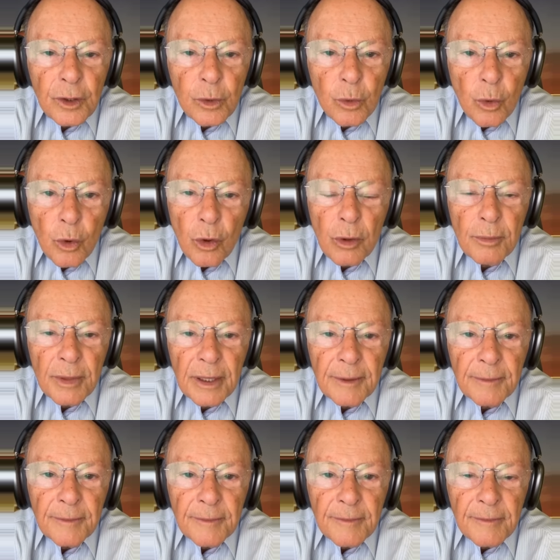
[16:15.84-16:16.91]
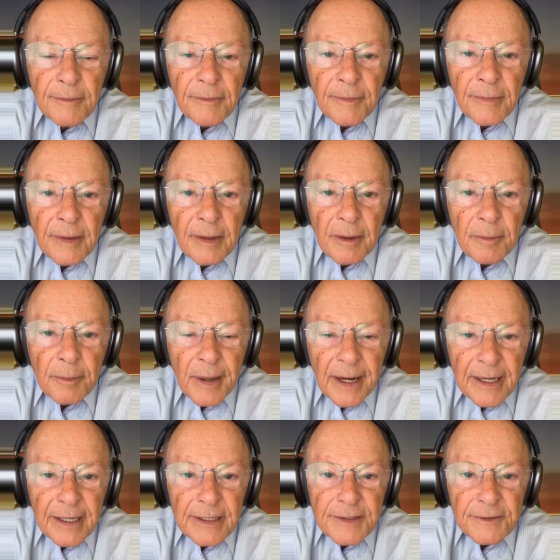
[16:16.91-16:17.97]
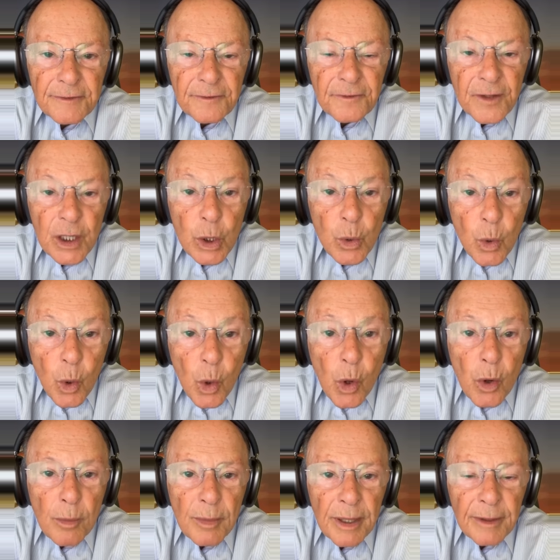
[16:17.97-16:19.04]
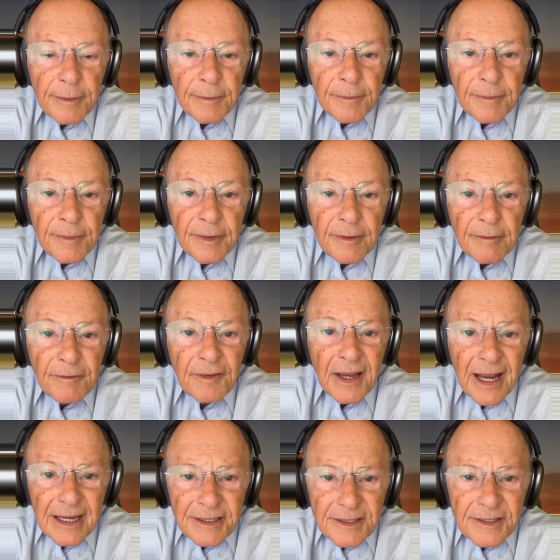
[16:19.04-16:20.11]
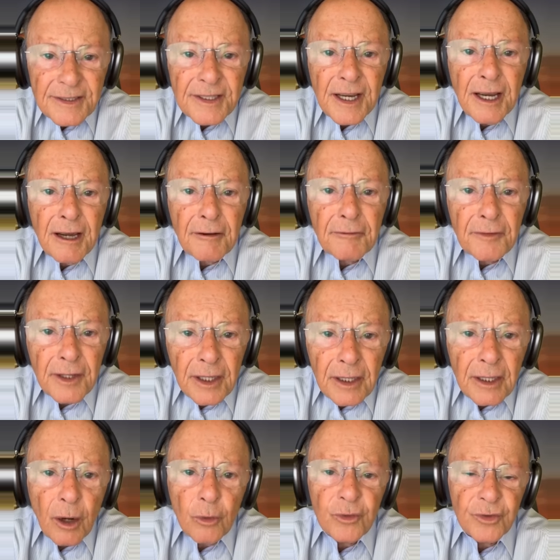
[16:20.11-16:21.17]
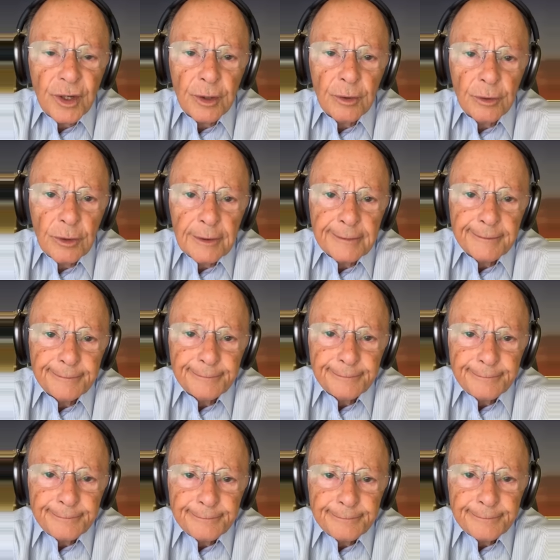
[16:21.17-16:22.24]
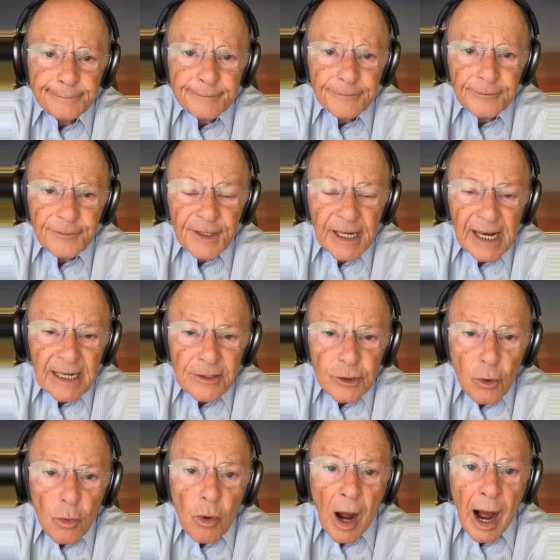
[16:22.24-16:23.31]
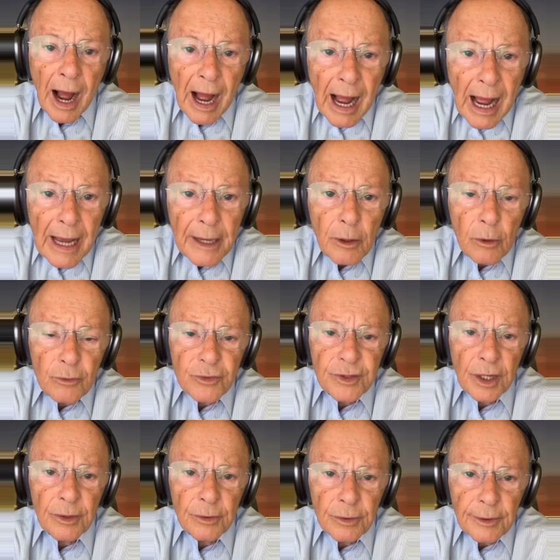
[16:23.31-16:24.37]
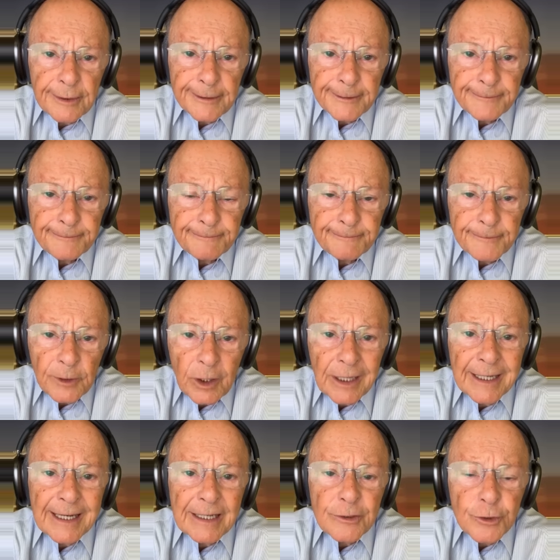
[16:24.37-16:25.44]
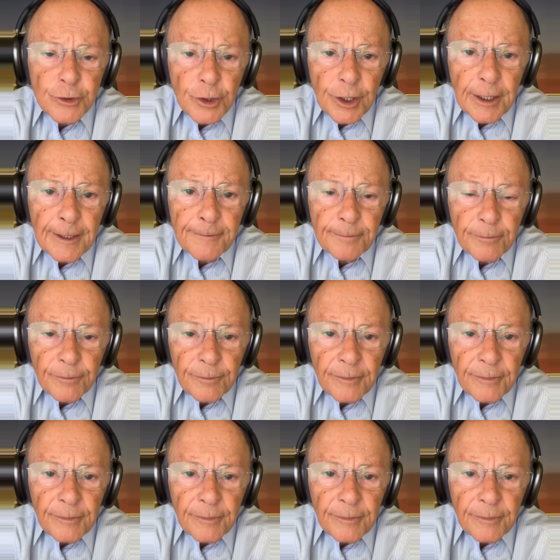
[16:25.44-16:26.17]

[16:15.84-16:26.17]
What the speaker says: She was asking God to give her a male child so that this child would be able to serve him, would be